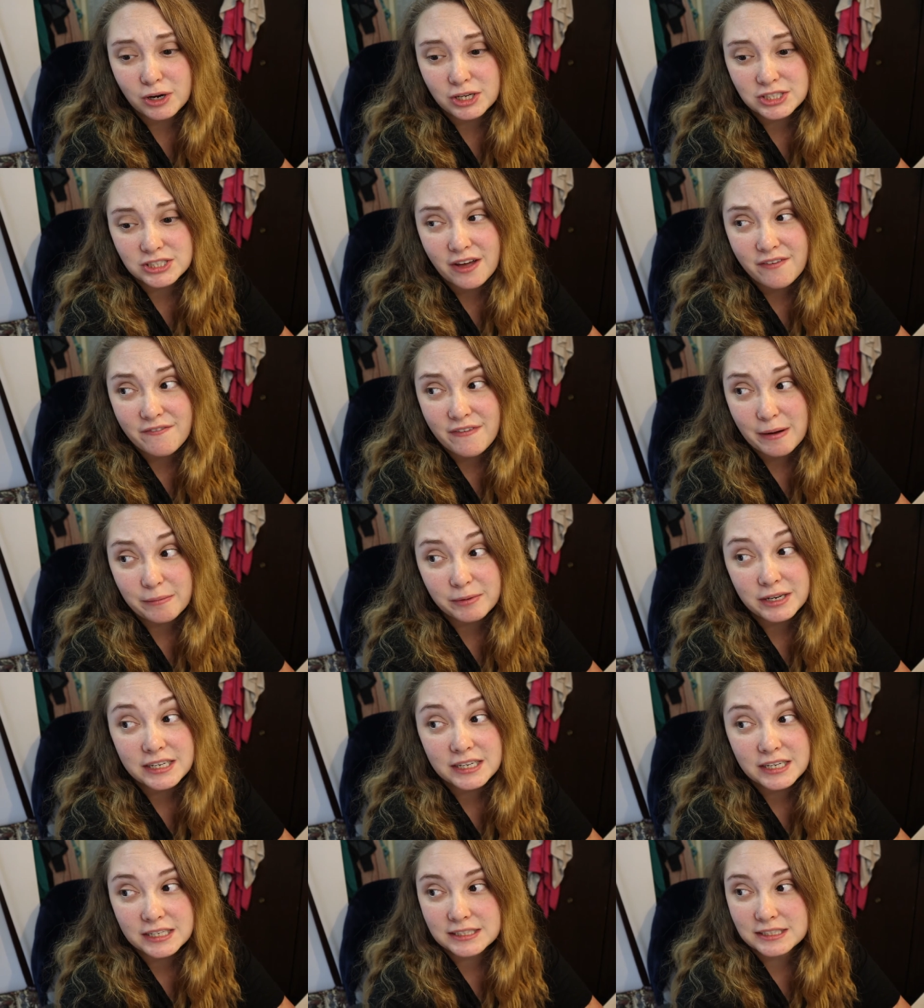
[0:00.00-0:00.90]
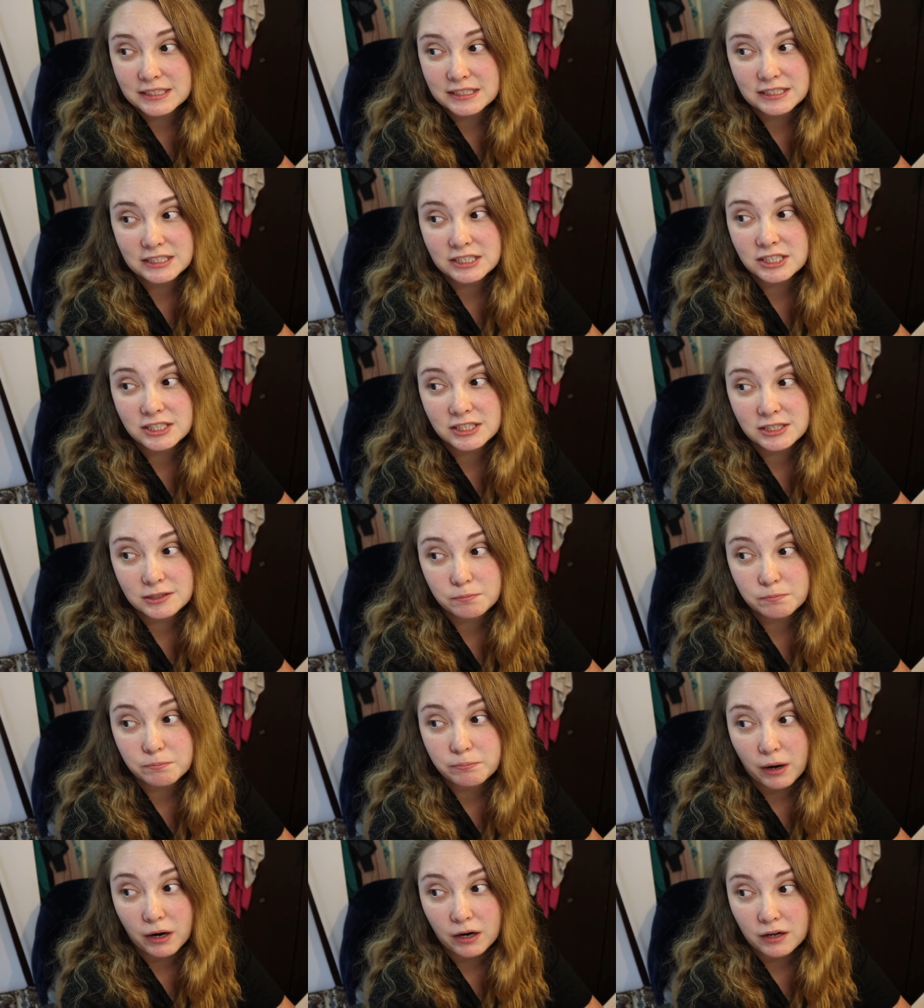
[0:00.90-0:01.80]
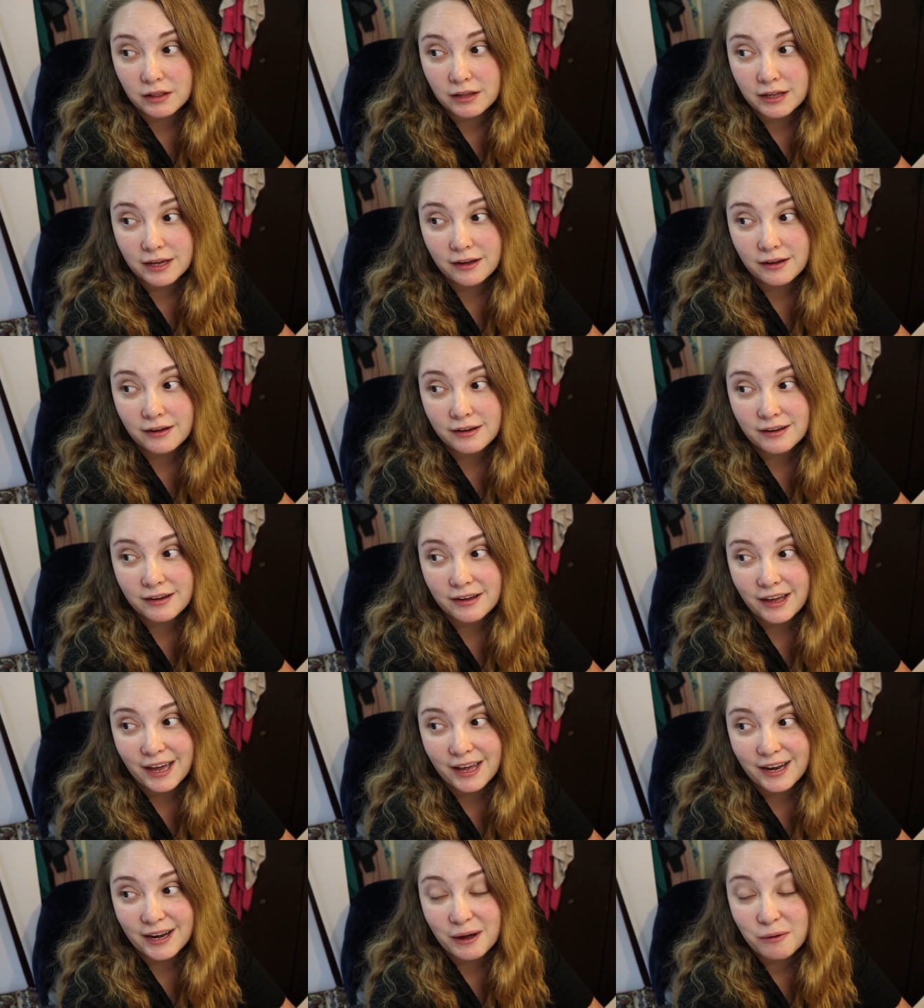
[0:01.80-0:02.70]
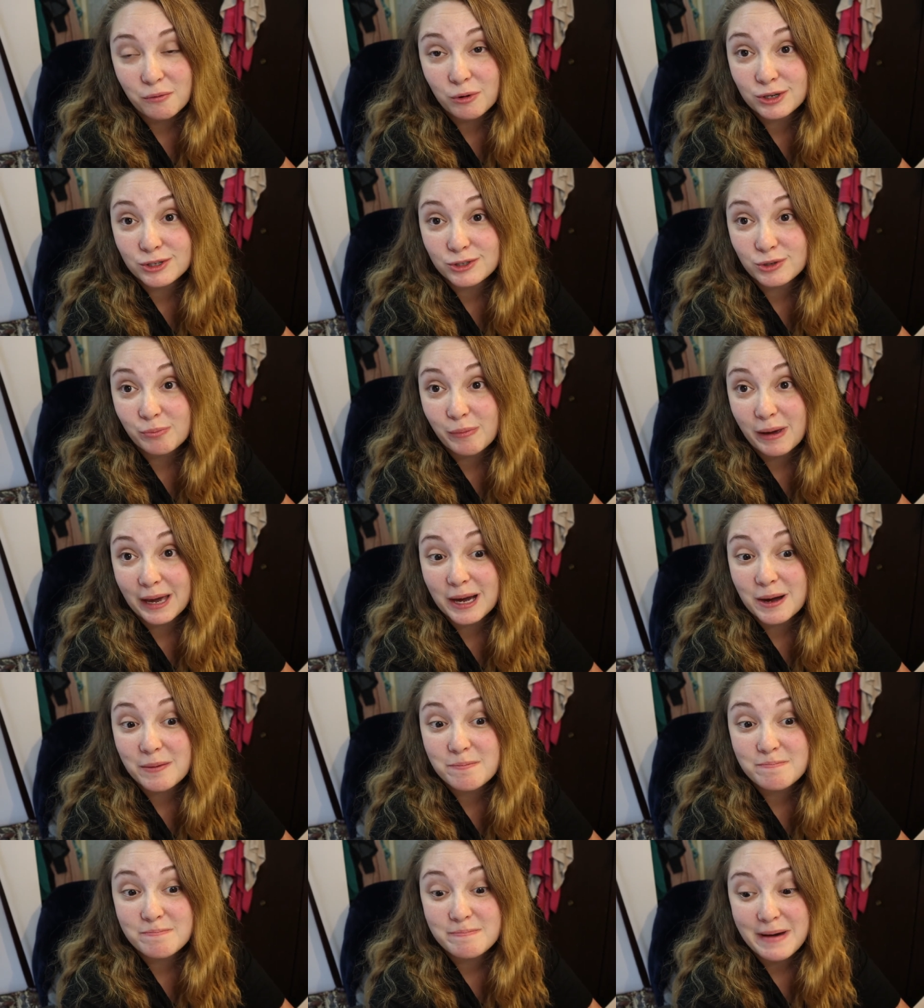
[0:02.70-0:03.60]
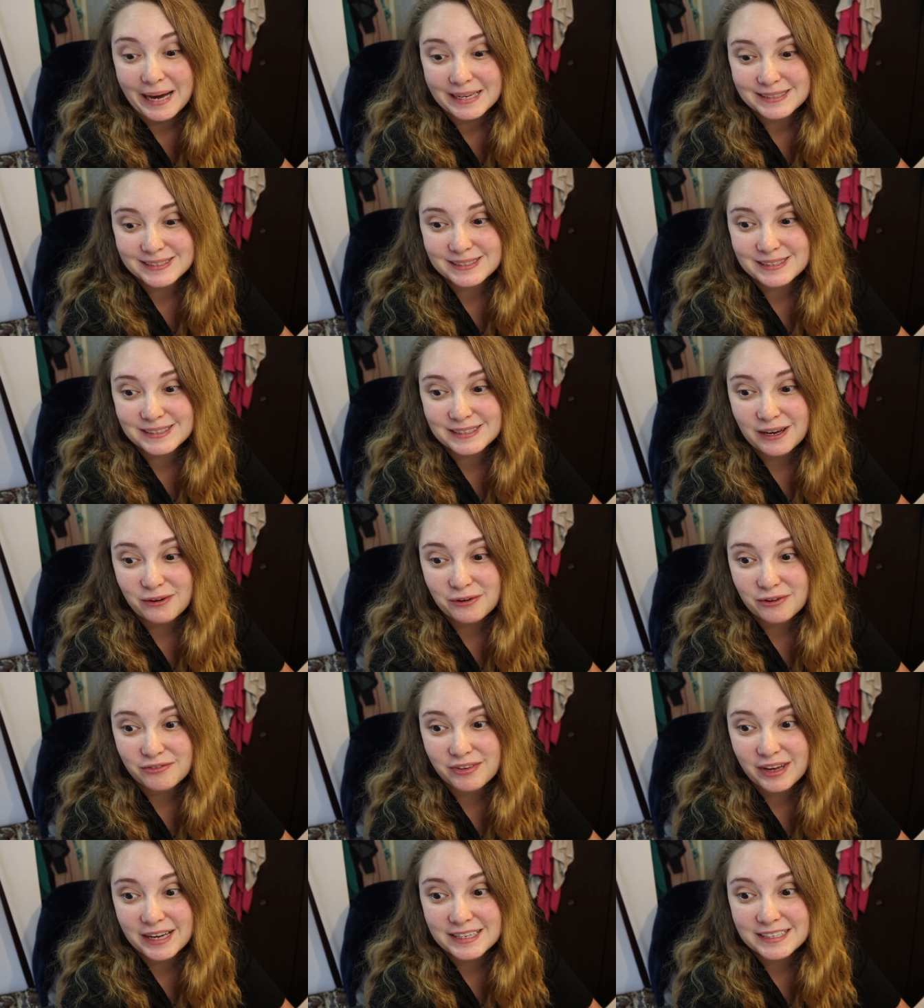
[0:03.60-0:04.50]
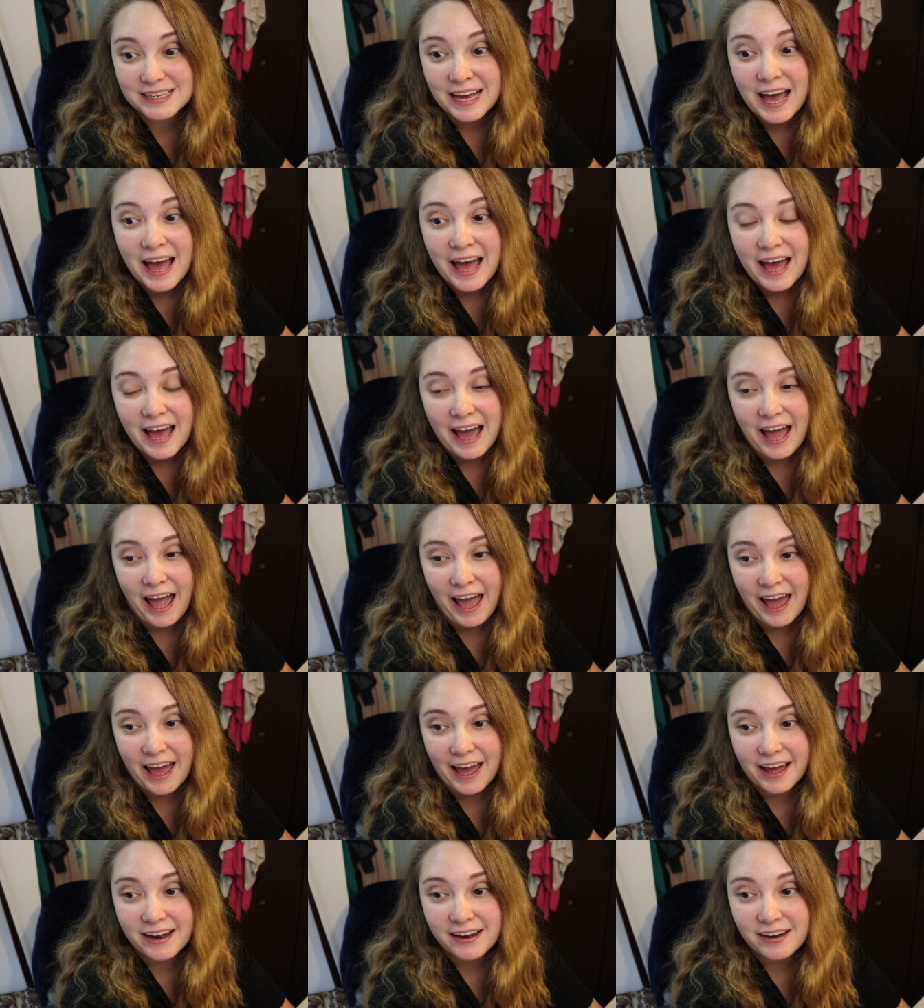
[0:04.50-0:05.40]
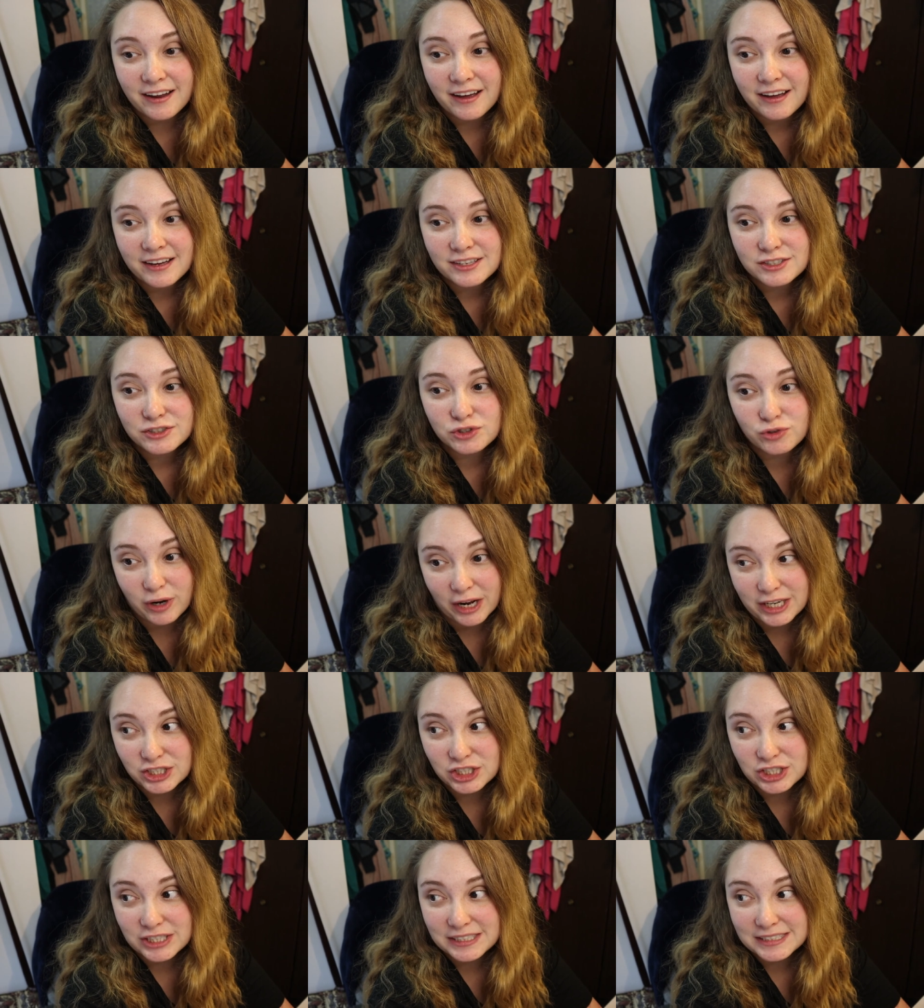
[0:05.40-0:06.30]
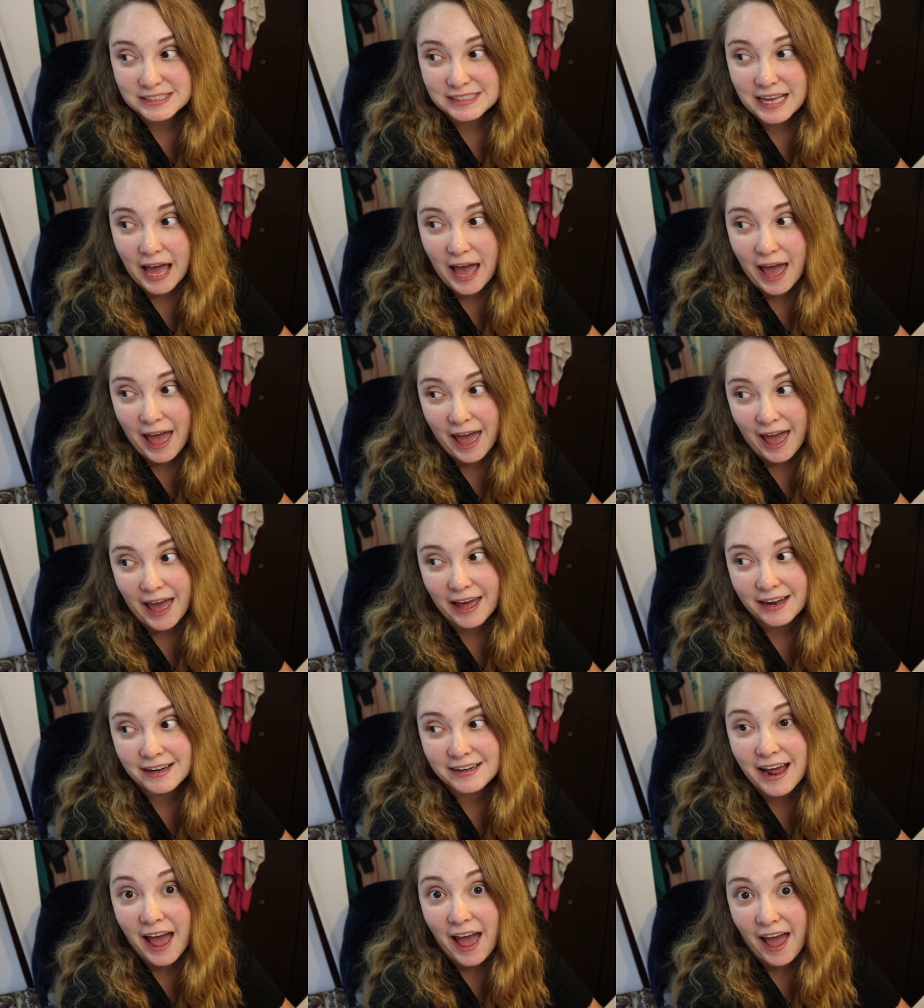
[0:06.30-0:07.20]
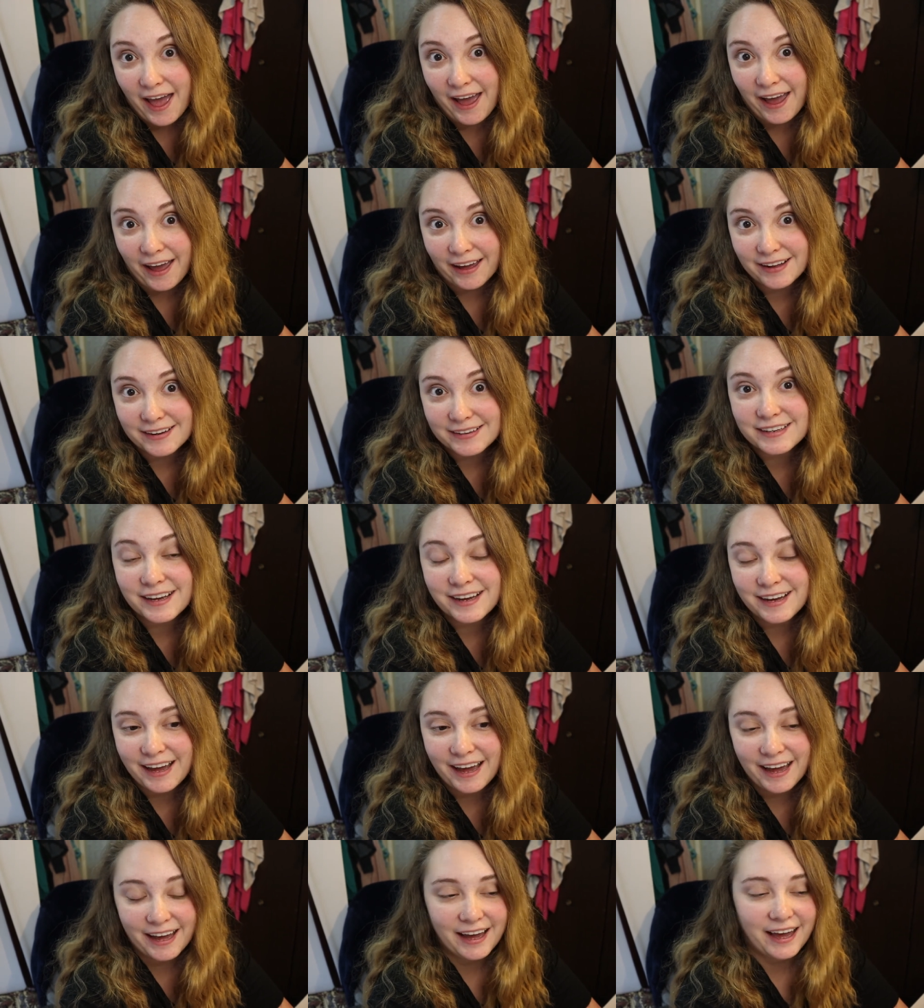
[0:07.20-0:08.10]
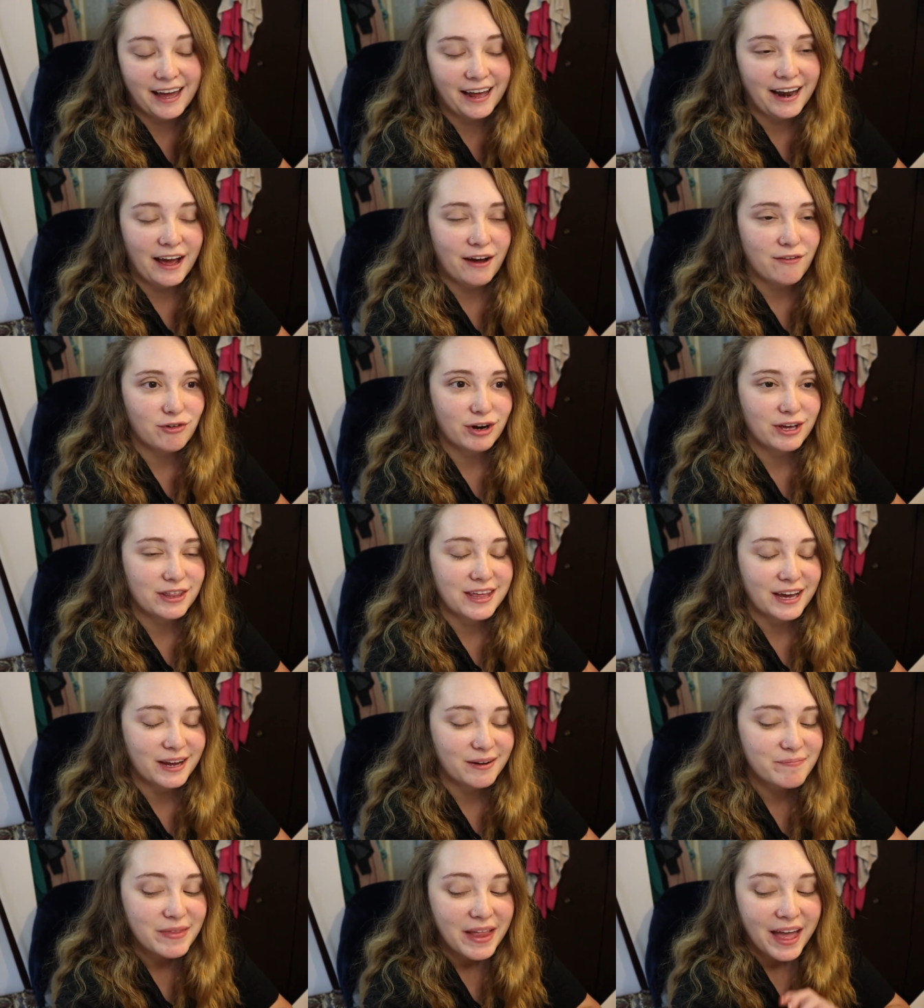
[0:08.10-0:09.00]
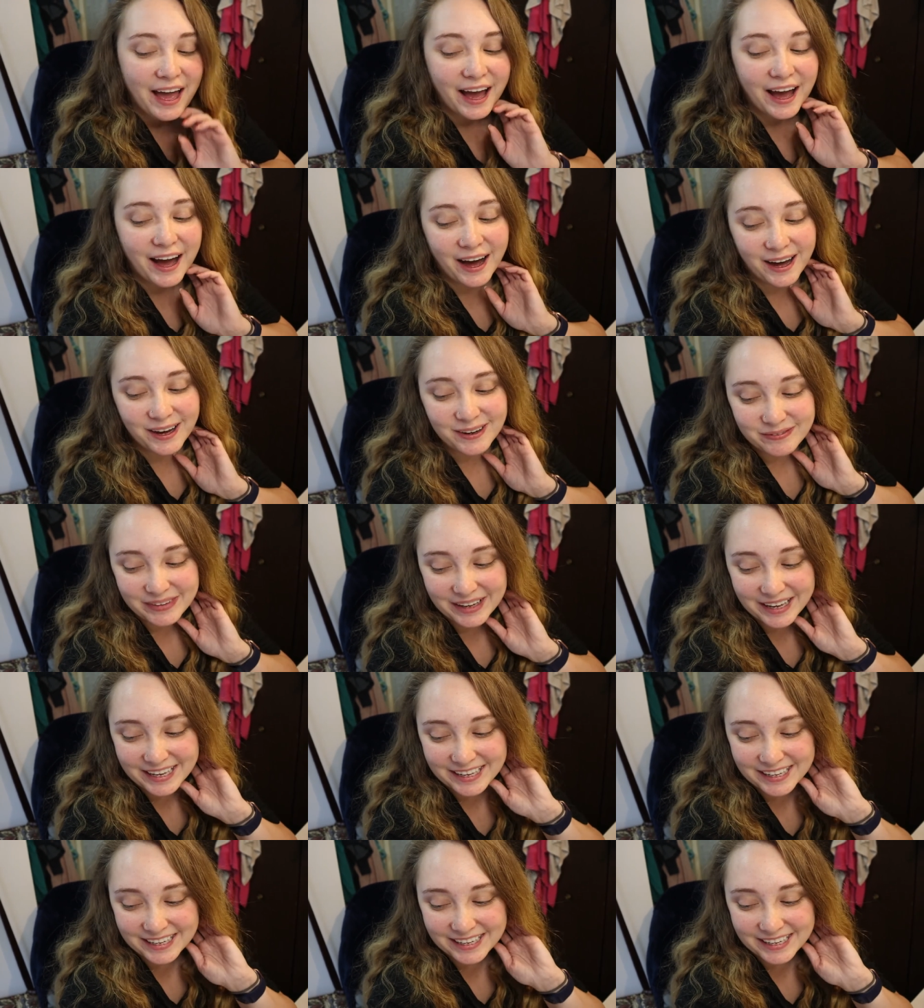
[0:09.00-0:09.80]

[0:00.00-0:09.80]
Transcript: wash that fabric because it's sparkly and I want to make masks out of it. And scrunchies and and and, everything. Um,